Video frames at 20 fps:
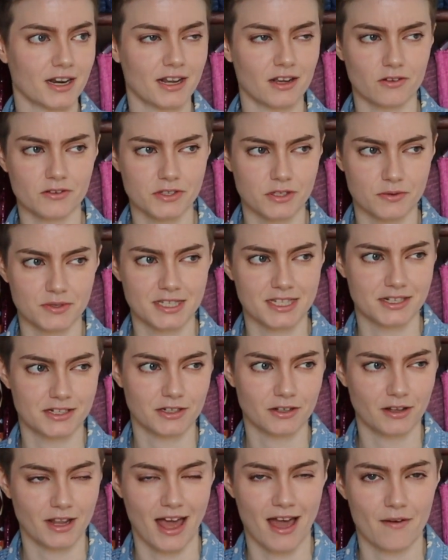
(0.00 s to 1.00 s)
I also
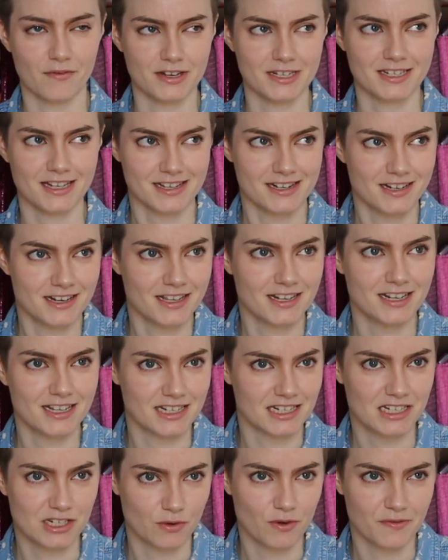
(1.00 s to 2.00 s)
still haven't edited
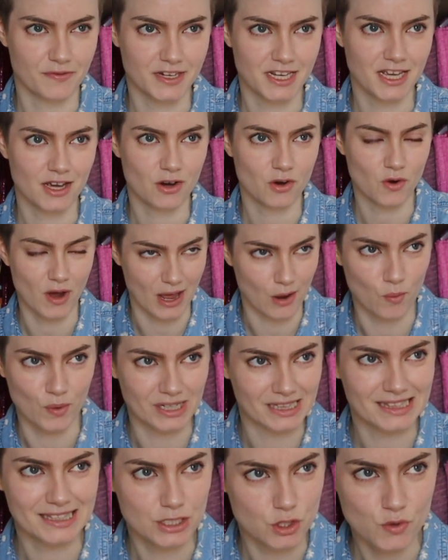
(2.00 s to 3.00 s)
into a video, I
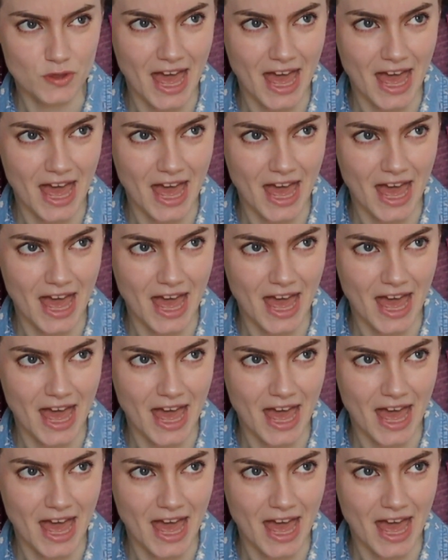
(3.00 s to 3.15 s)
will do